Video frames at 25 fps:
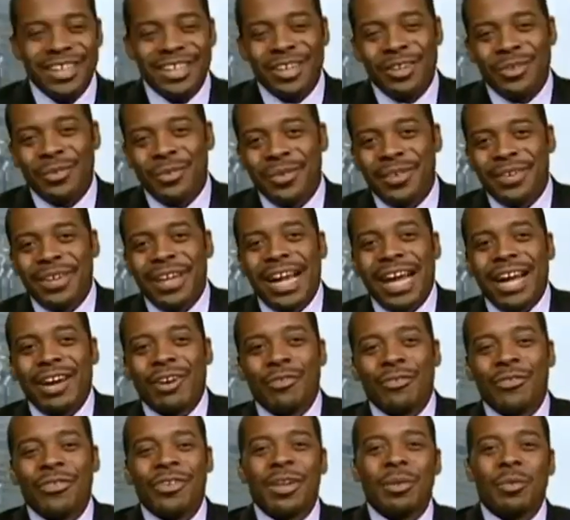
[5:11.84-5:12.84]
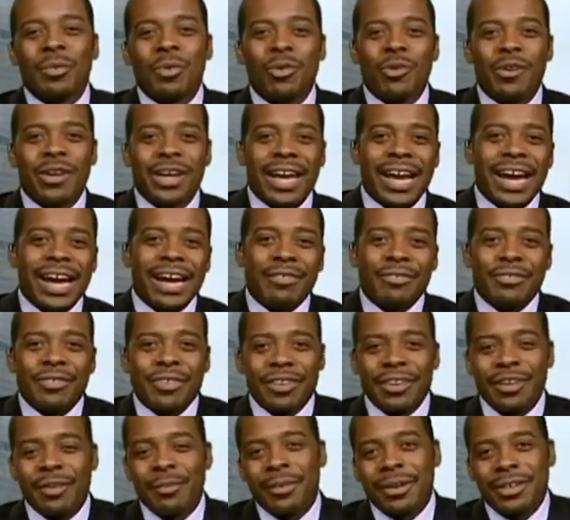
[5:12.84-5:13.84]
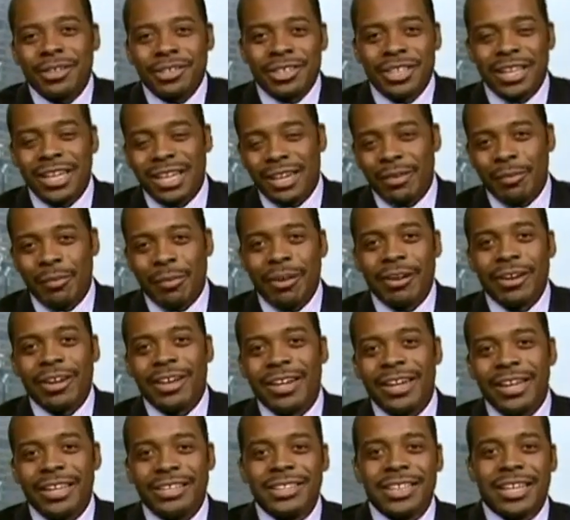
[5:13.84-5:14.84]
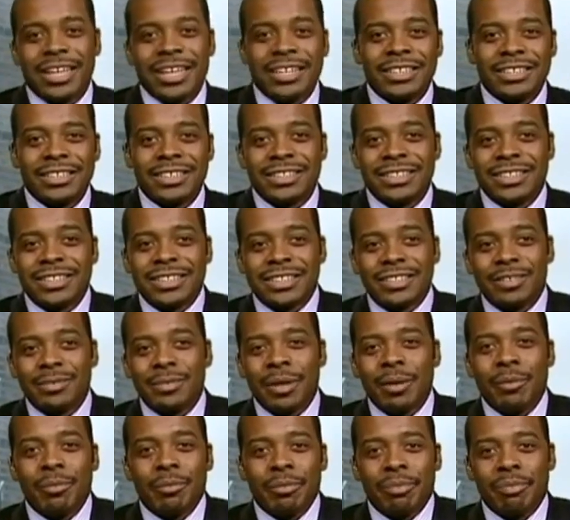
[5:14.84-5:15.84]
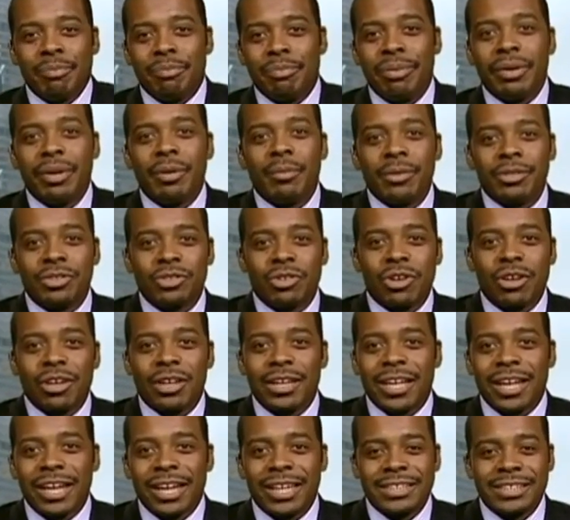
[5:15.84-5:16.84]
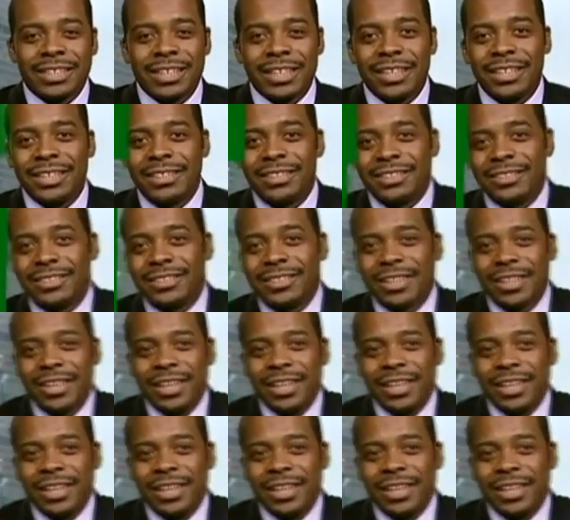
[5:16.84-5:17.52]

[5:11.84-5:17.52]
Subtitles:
Well, I don't feel I'm going after the American education system. I'm pretty much calling it as it is.